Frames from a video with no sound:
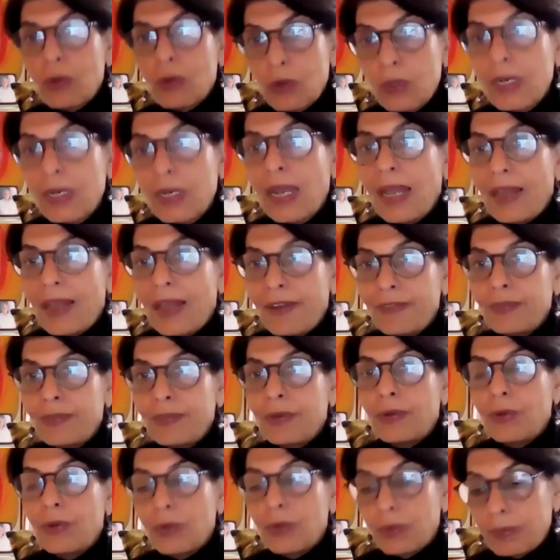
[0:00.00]
could have
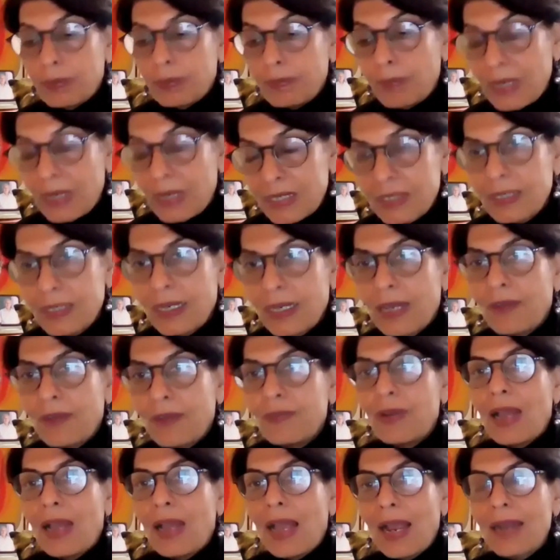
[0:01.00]
or must
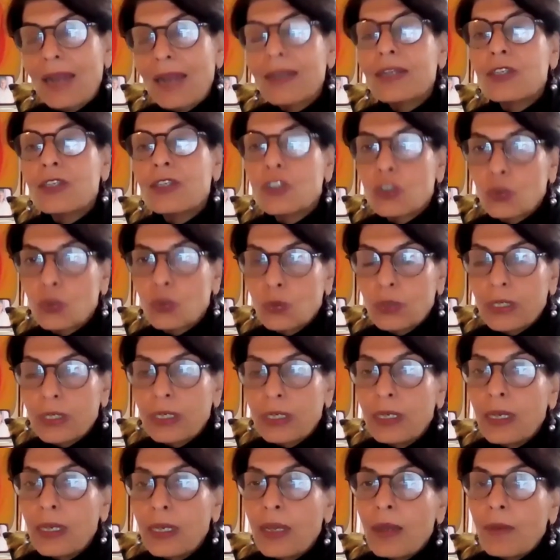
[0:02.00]
have added to
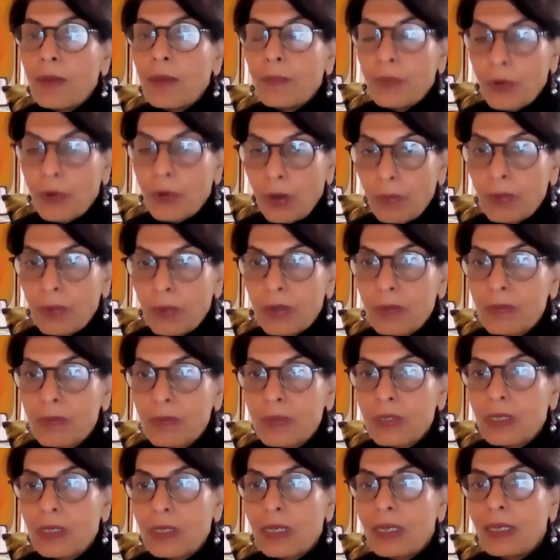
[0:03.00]
the
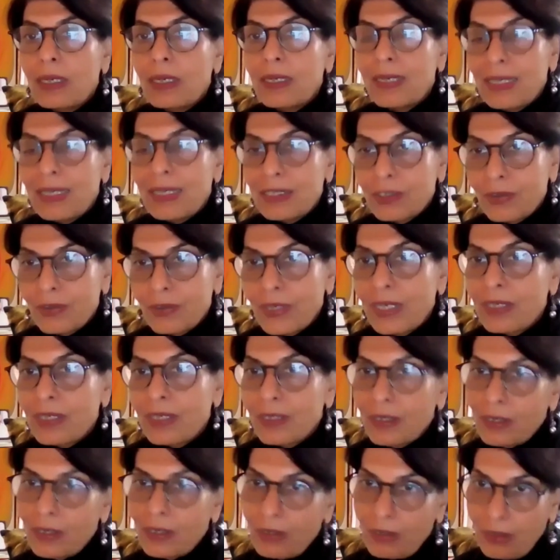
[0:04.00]
problems it has
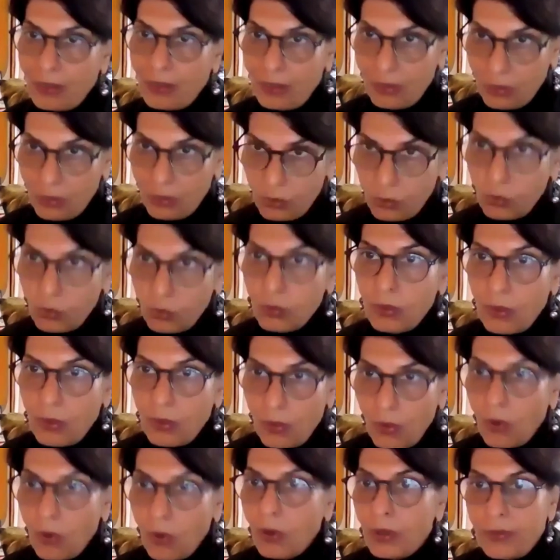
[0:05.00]
created to
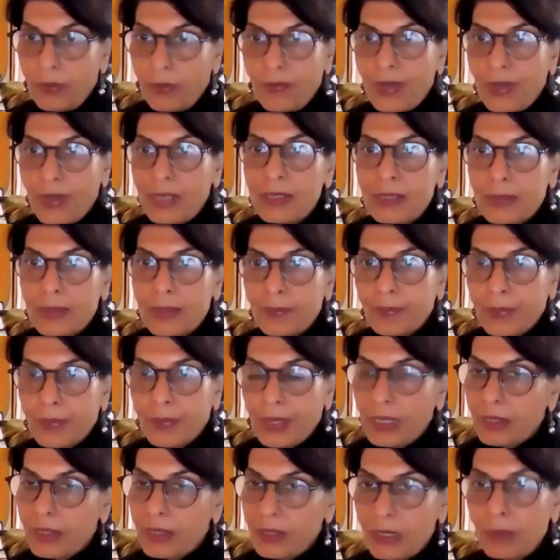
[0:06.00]
all of us
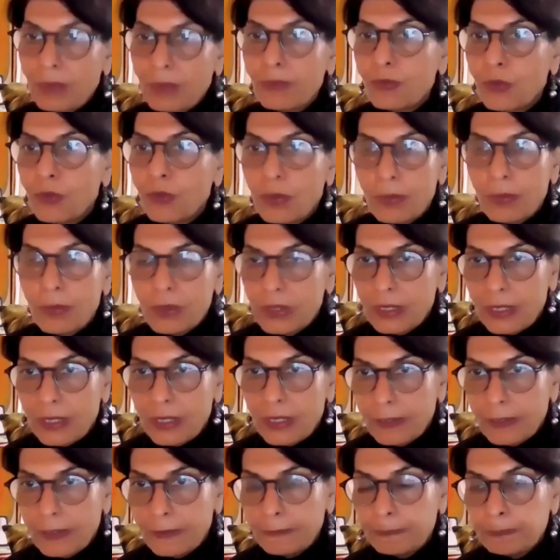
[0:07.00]
in some form or the
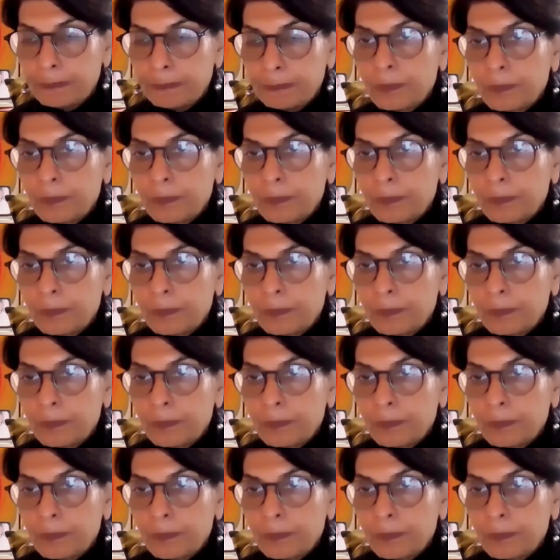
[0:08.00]
other.